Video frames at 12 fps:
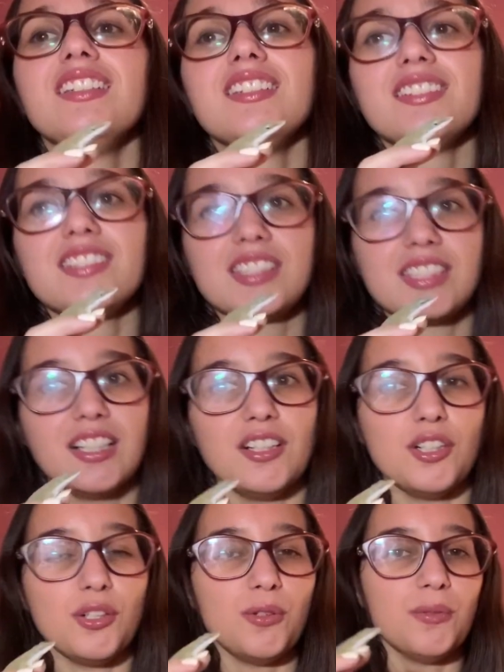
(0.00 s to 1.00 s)

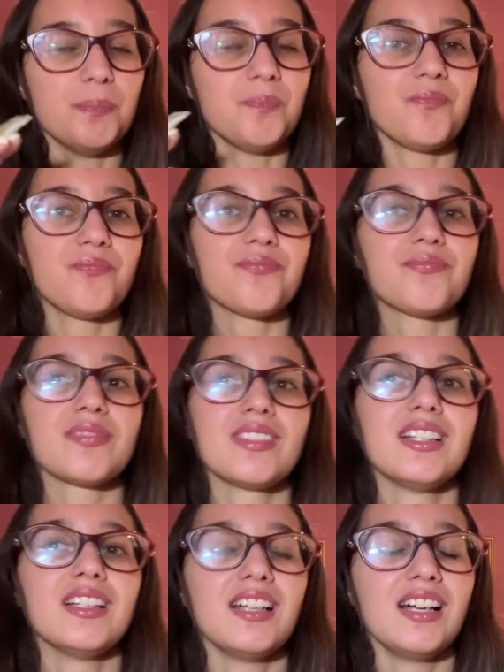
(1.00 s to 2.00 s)
So
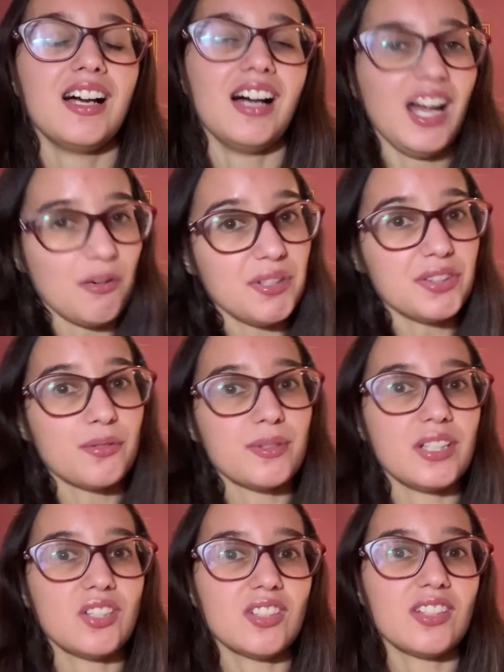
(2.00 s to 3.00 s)
I went through
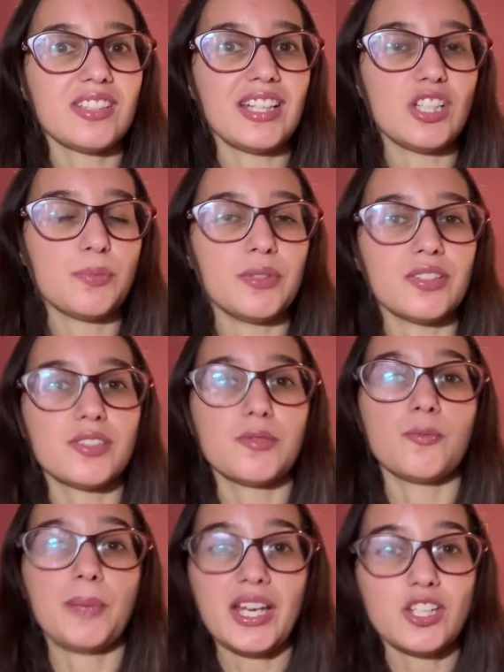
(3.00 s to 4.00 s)
each of the sketchbooks
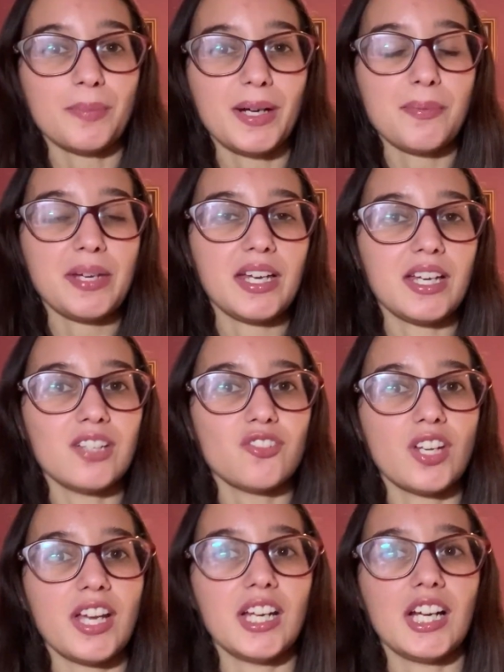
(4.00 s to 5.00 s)
page by page
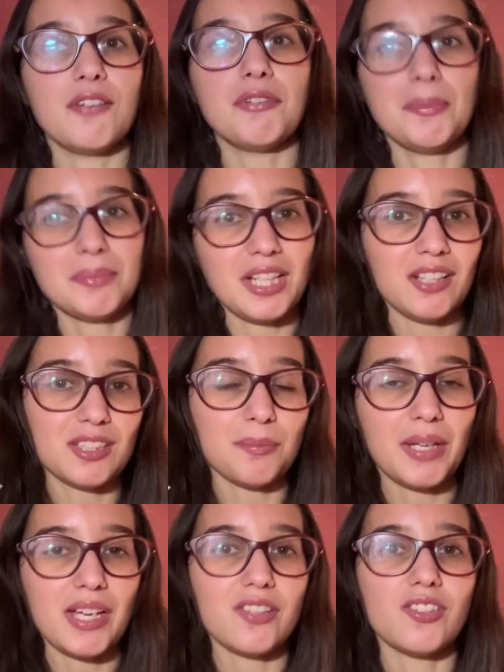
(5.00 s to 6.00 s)
and I ripped out the
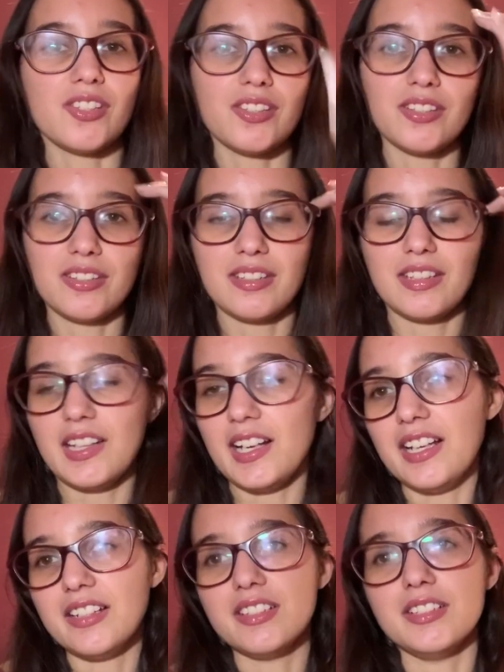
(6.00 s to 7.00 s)
pages
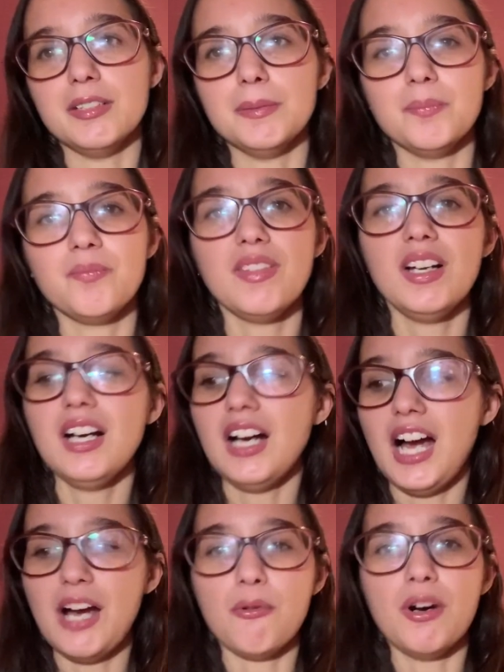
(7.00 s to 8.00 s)
that
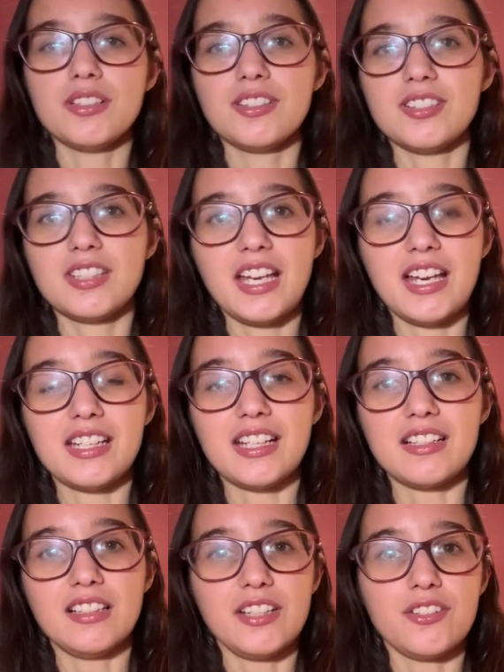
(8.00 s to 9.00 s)
I wanted to scan at
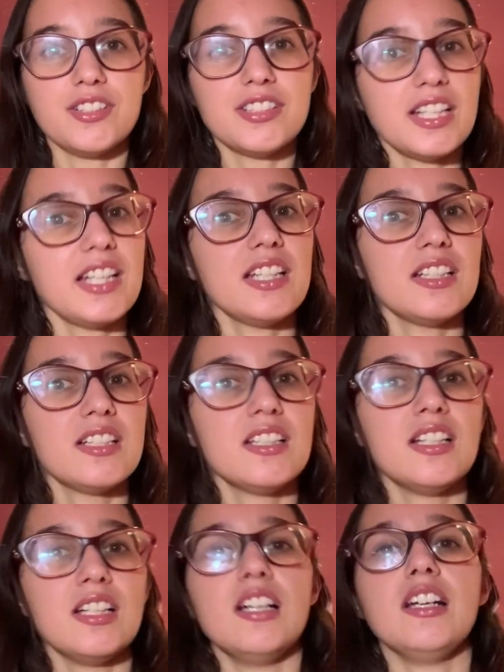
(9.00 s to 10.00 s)
a later date,
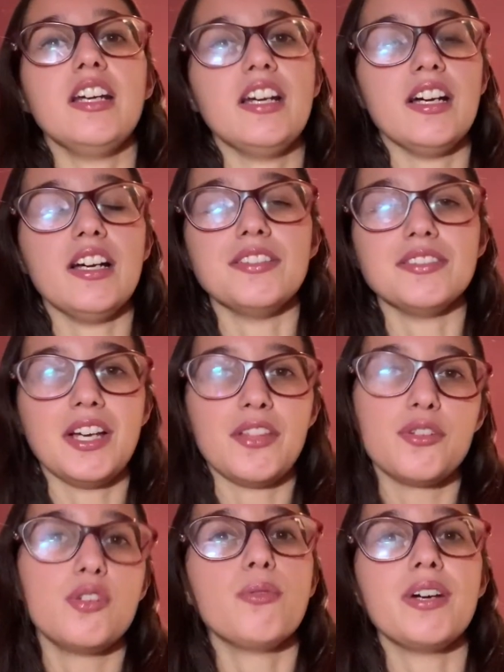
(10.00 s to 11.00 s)
and I
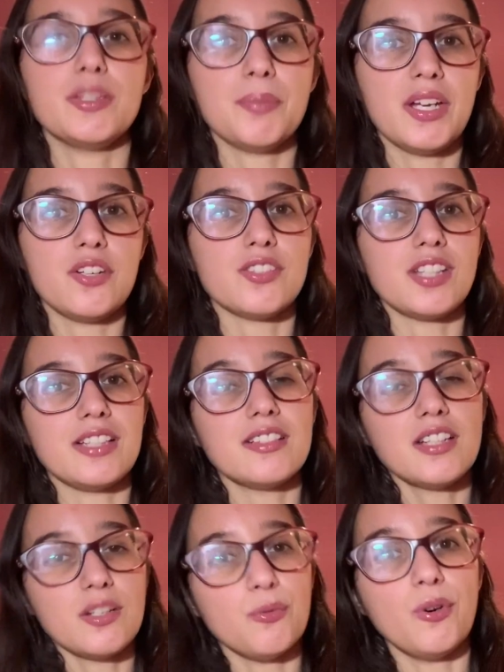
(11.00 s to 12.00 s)
threw away the pages I
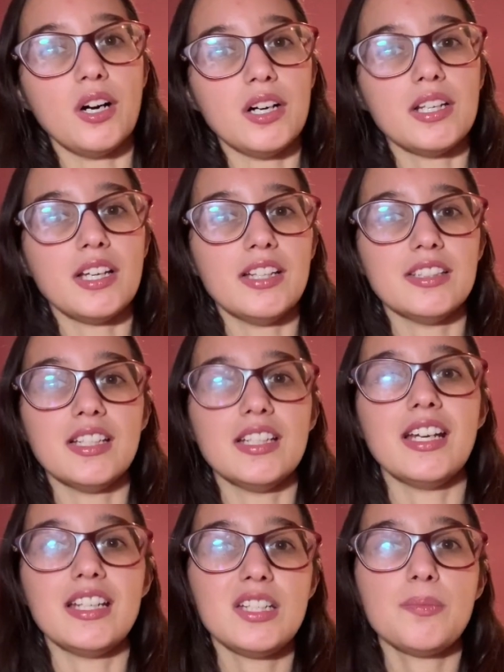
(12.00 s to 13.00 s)
didn't want, and then
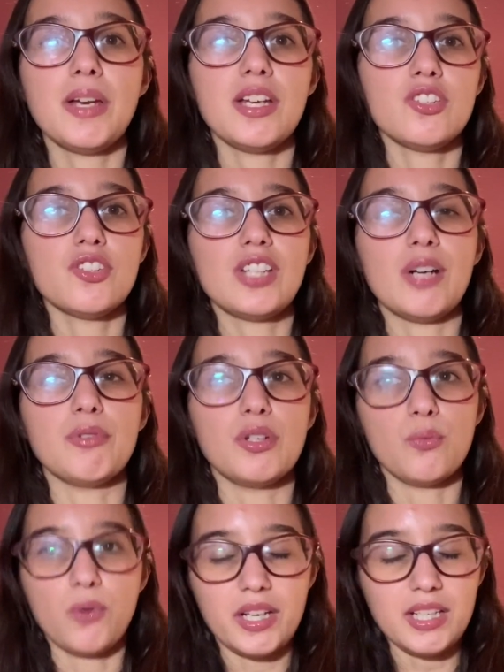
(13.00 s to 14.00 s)
any pages that were
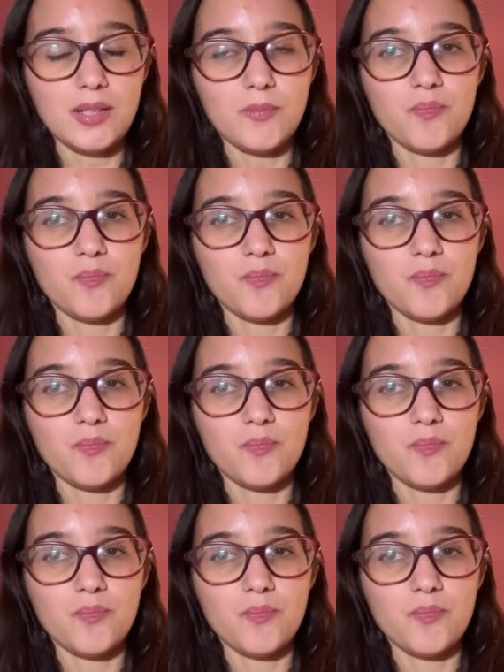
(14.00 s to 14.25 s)
white,